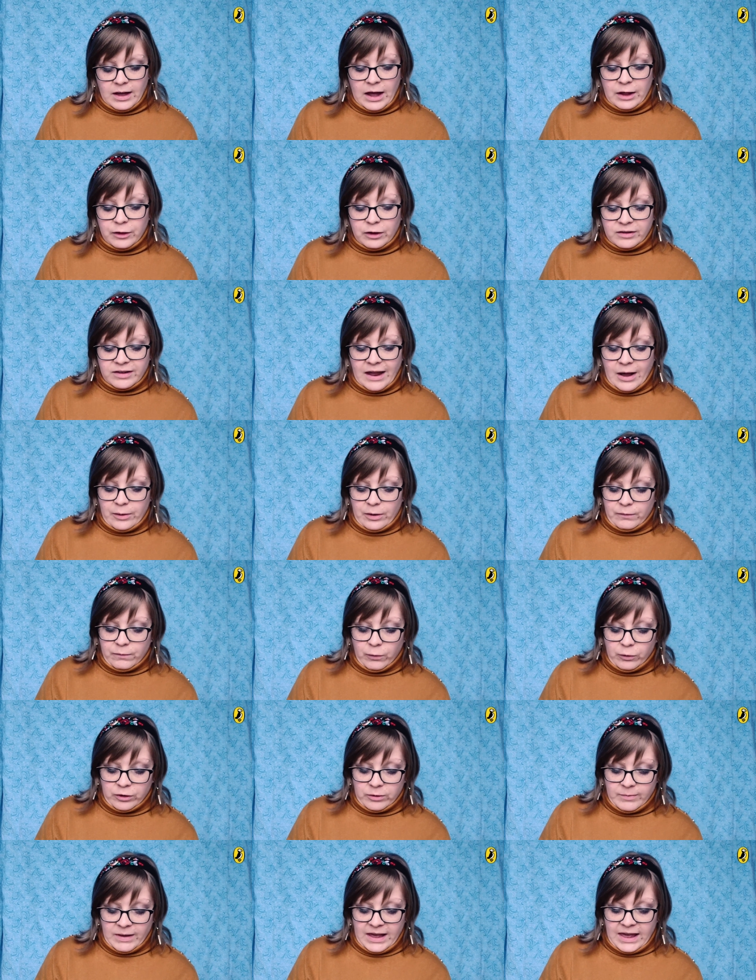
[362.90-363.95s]
I looked down and
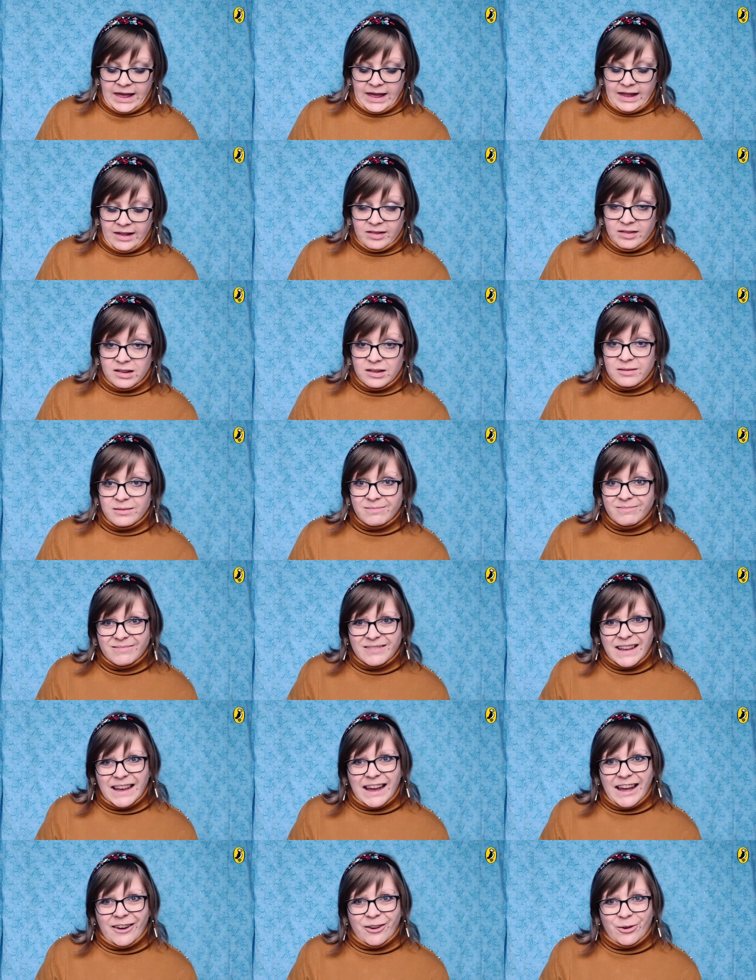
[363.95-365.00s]
folded my hands.
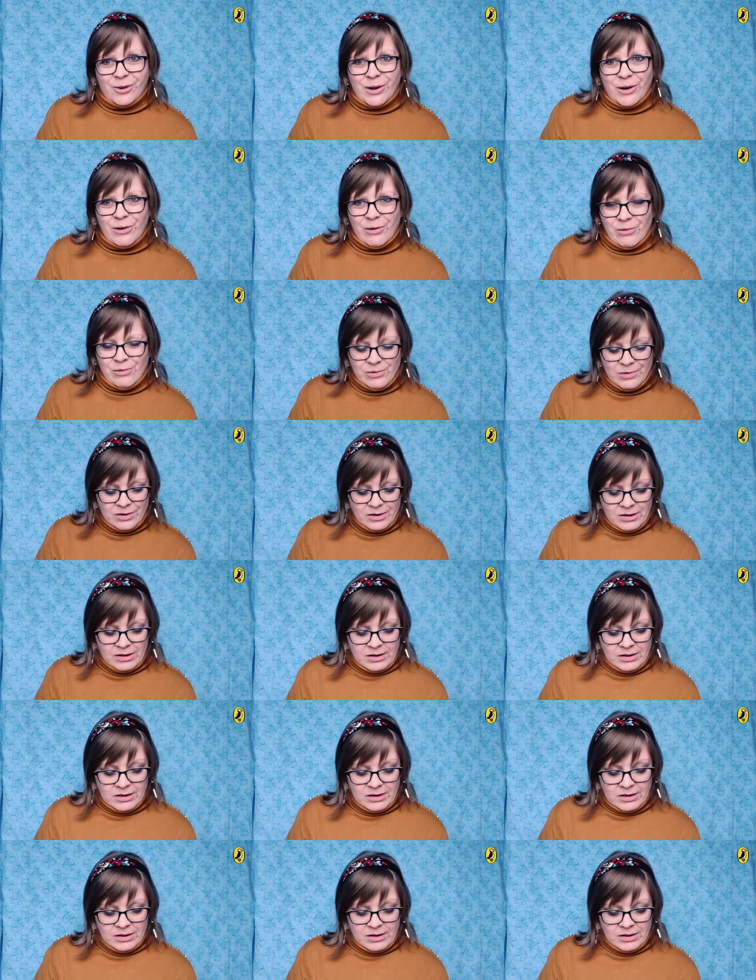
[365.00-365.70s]
I don't know.